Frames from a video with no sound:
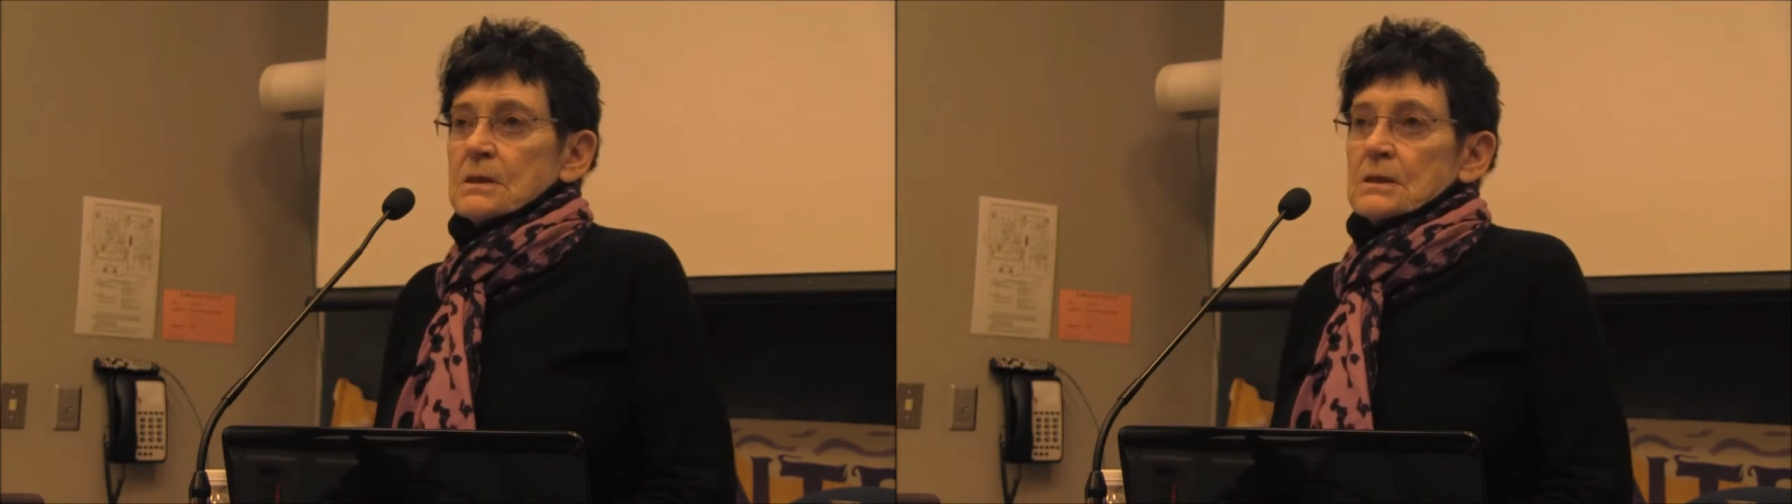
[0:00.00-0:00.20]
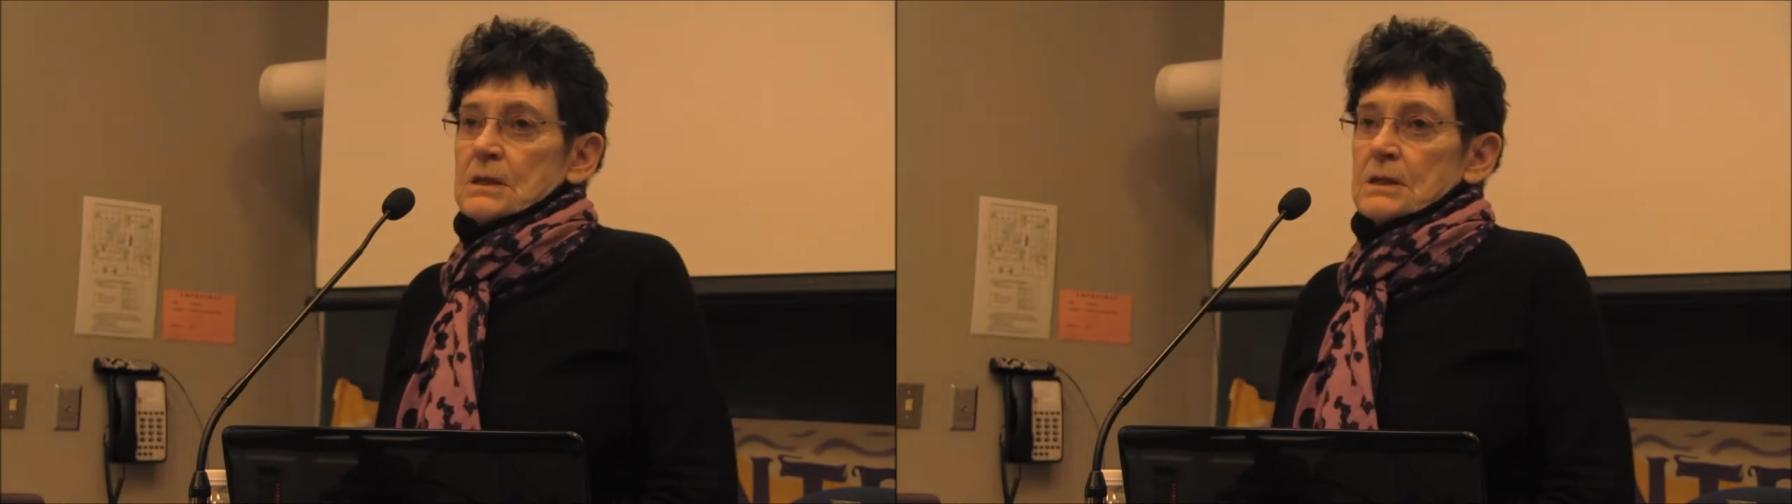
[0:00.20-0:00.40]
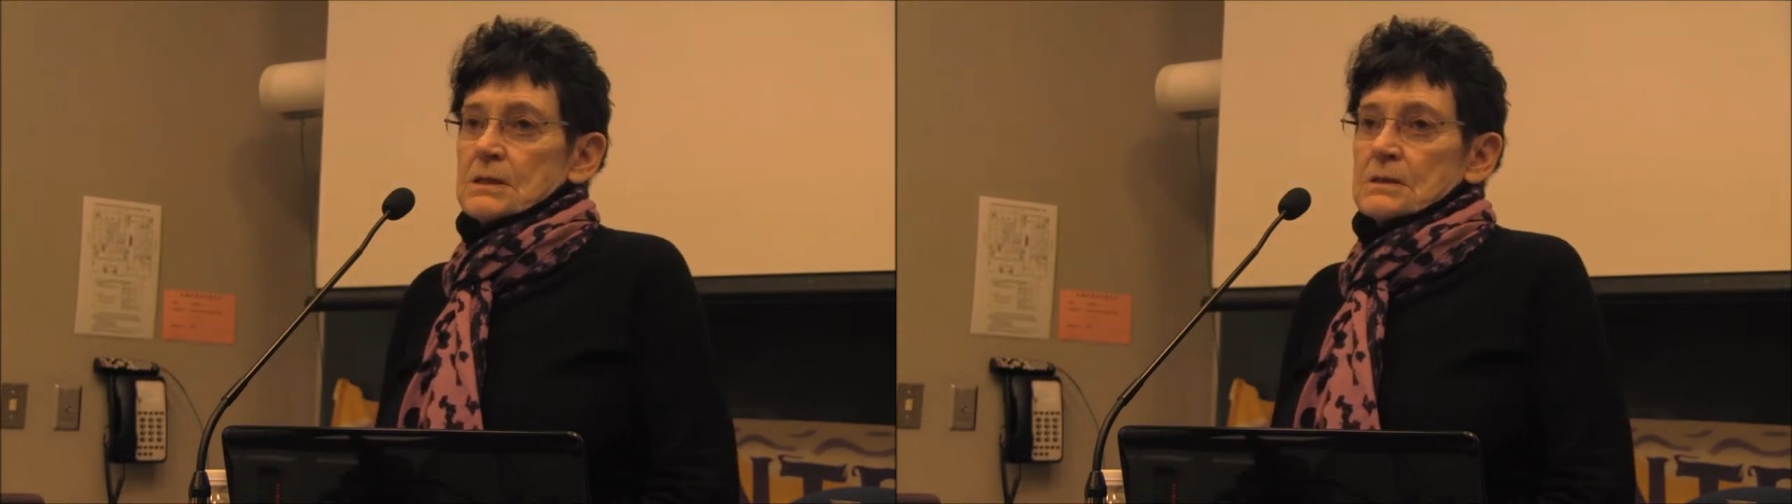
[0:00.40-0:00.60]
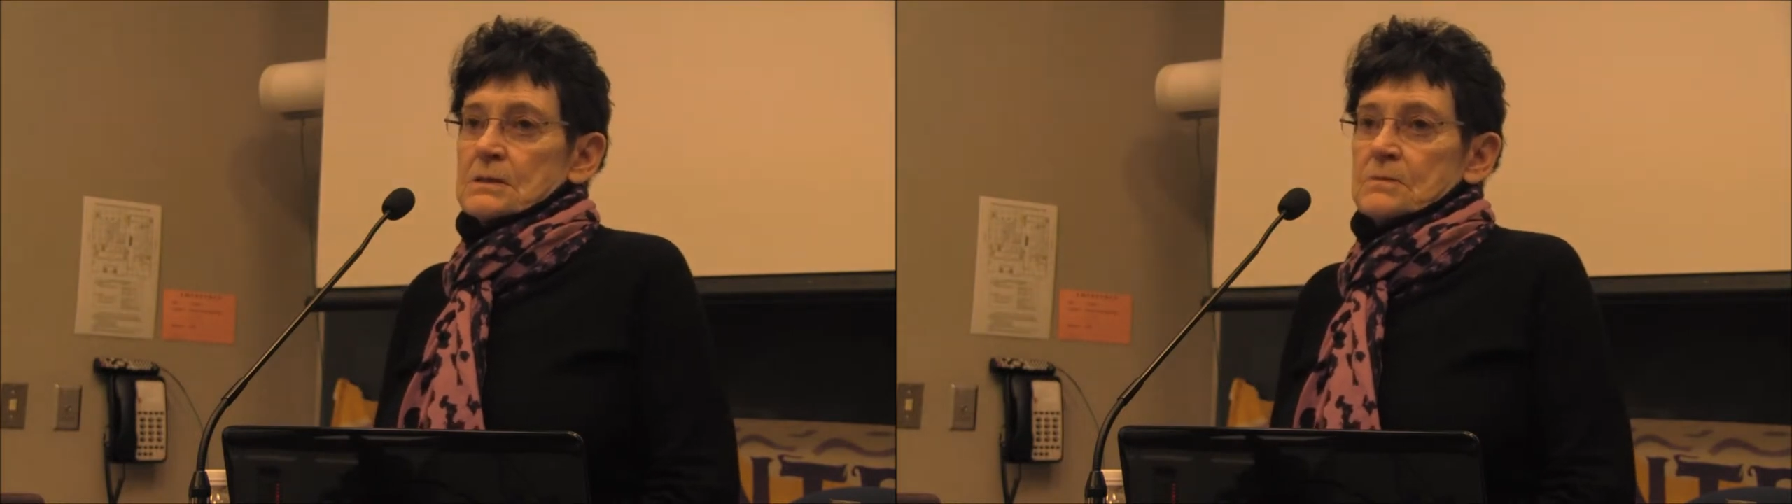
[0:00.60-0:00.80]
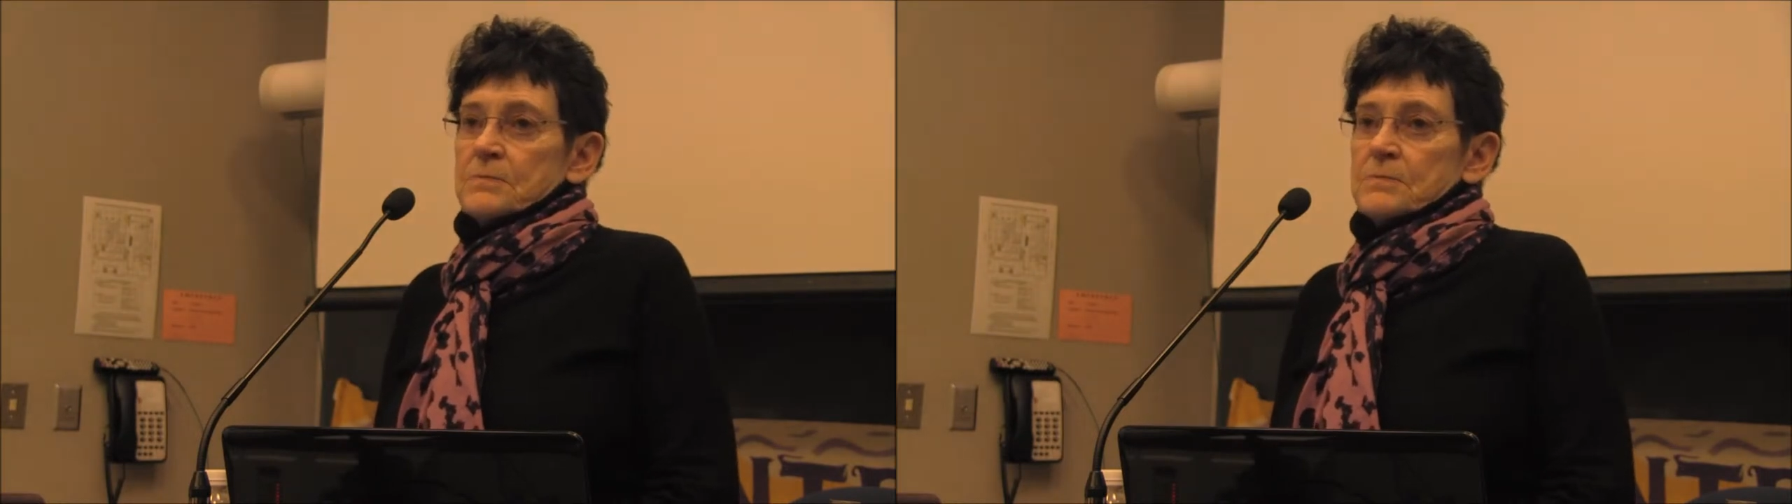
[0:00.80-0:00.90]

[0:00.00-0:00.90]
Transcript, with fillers: at least,